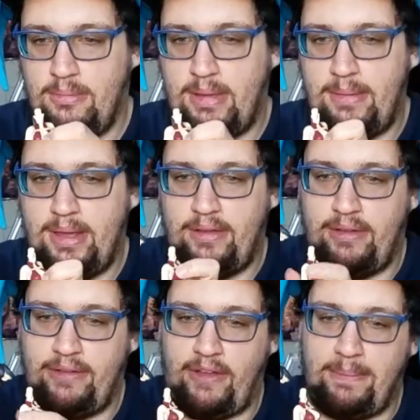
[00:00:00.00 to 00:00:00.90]
Maybe
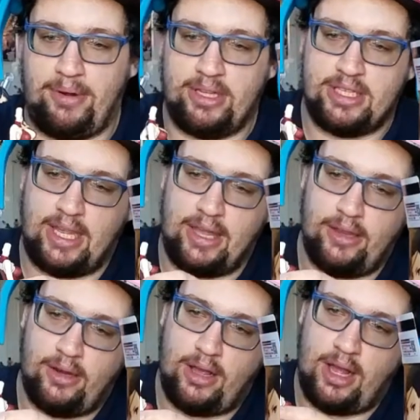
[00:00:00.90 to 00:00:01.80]
if I put it
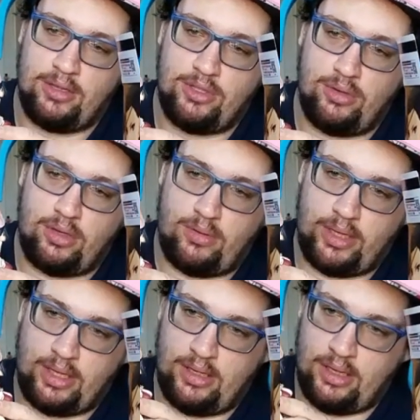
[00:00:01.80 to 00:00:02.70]
together, I'll do a
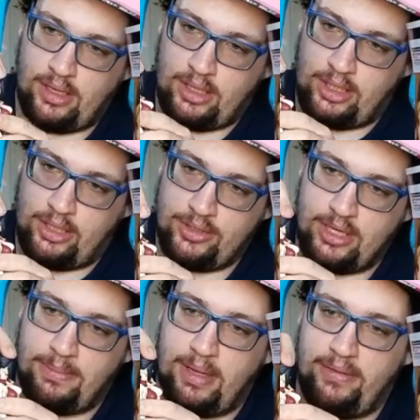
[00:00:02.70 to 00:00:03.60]
quick uh, close
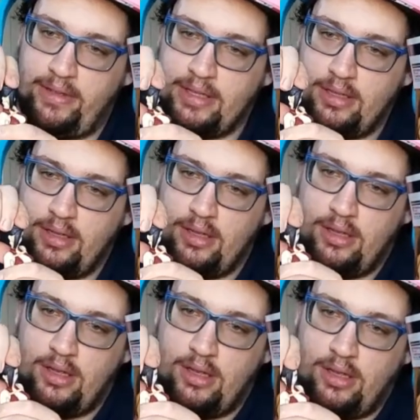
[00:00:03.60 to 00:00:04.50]
up of it
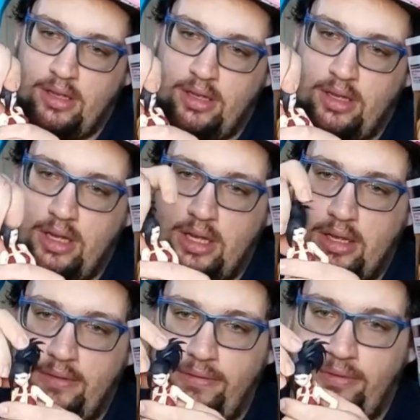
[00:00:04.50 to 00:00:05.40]

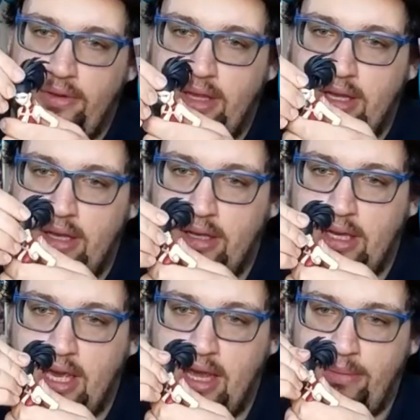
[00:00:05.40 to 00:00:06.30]
uh, for the uh,
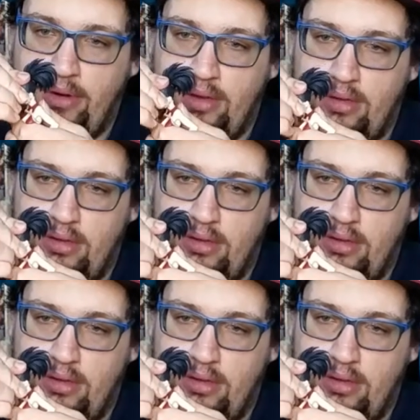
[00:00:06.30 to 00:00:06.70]
camera.